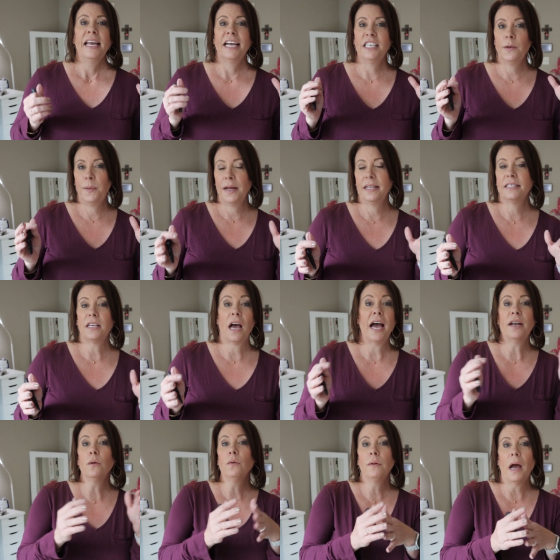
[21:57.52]
It depends.
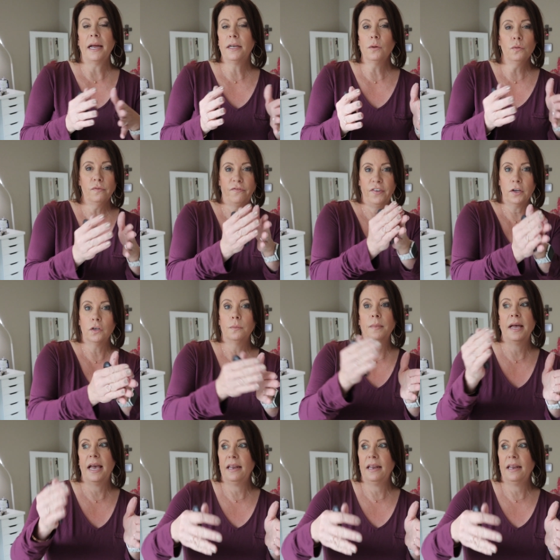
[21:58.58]
I don't, I don't film,